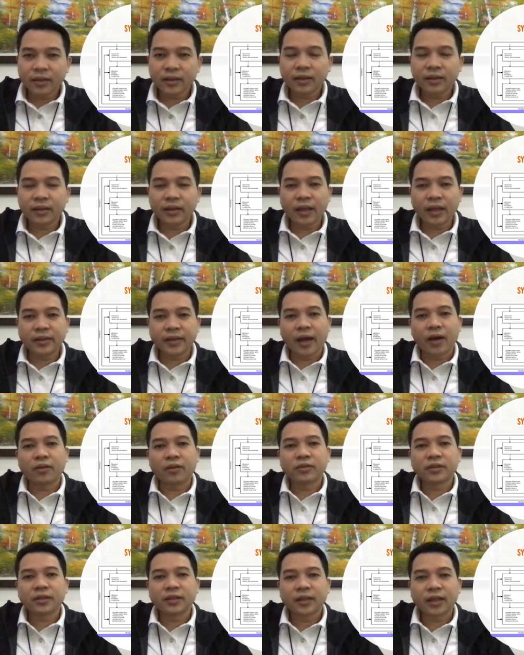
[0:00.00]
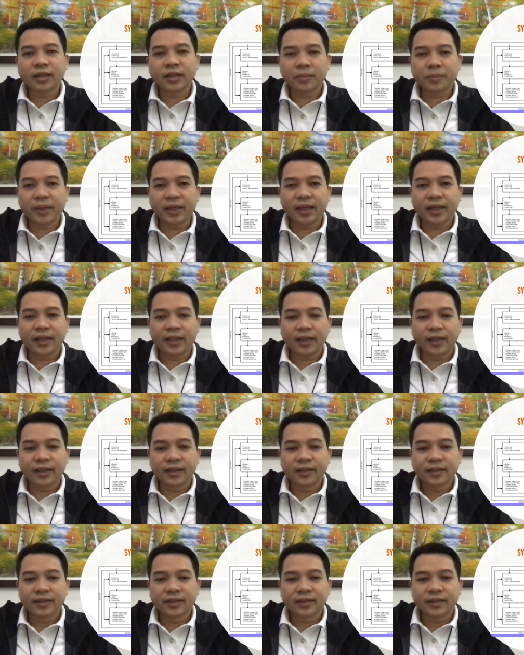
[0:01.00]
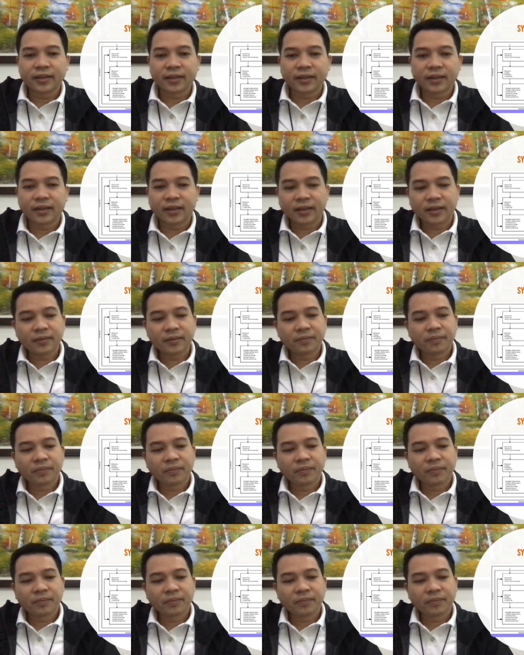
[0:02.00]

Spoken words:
laid down at the beginning. Okay.